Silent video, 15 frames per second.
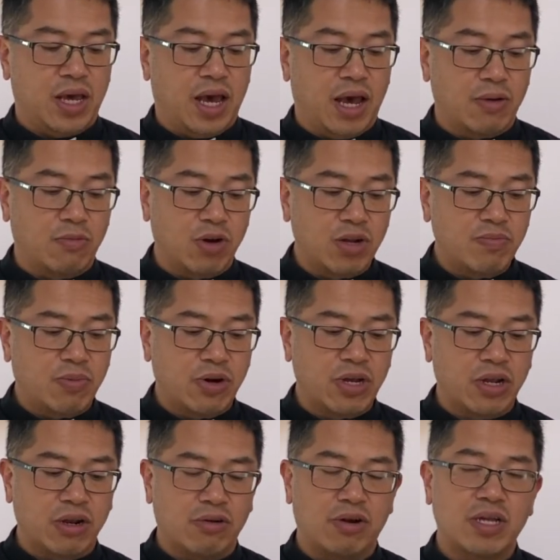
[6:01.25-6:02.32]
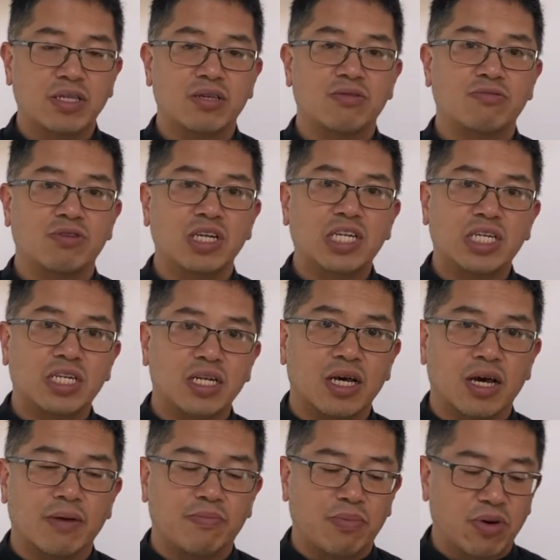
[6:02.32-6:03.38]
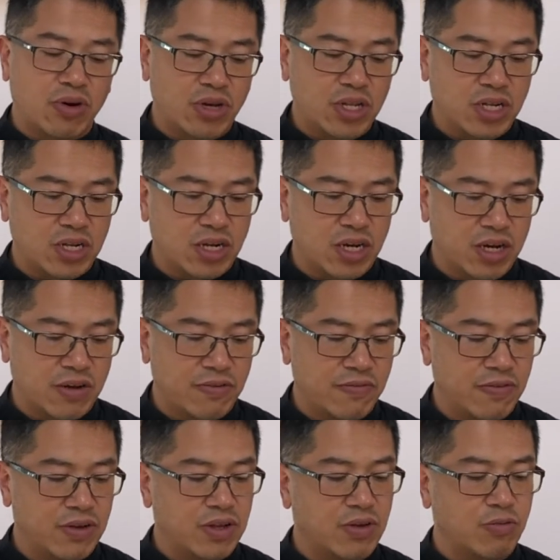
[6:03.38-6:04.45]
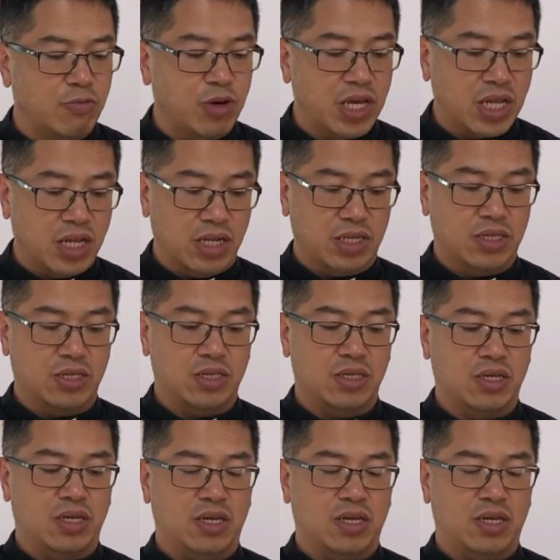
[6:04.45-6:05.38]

At one point, Lorenzo reached a point of weakness